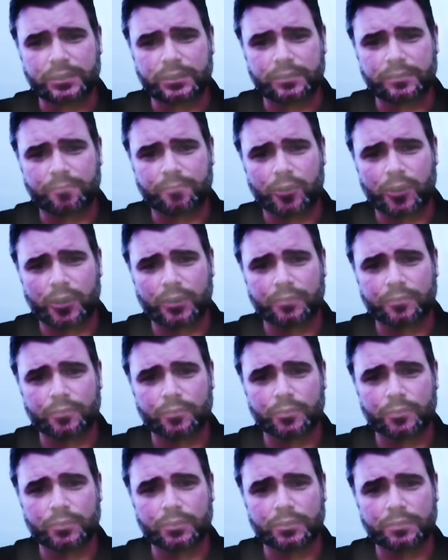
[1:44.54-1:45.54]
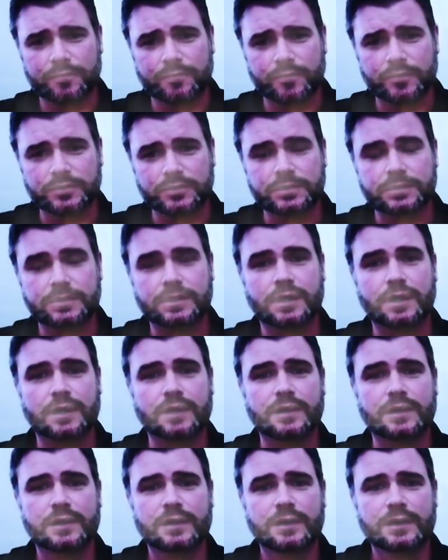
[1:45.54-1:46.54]
product through in the first uh,
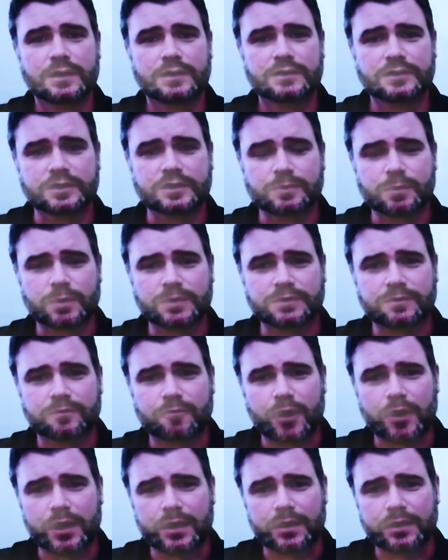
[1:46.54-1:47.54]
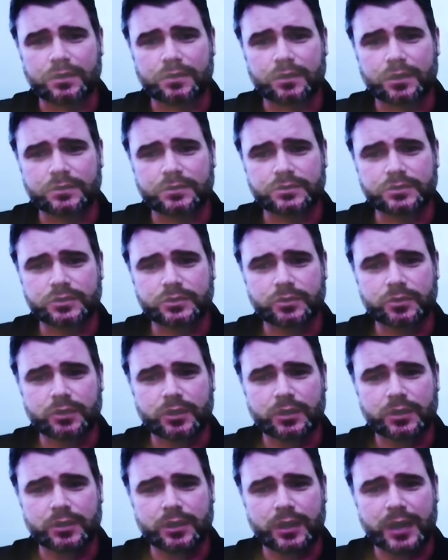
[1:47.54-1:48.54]
six months of rec and then to uh, add to